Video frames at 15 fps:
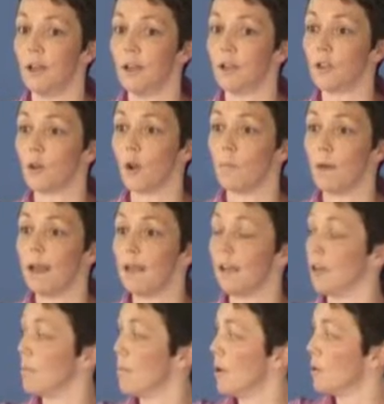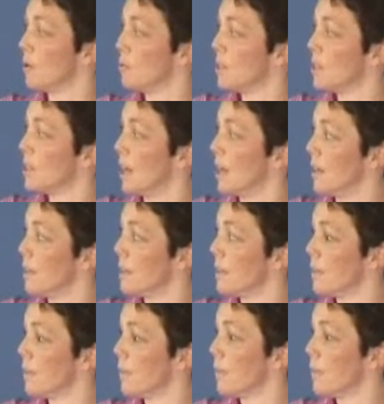and so are making the most mistakes.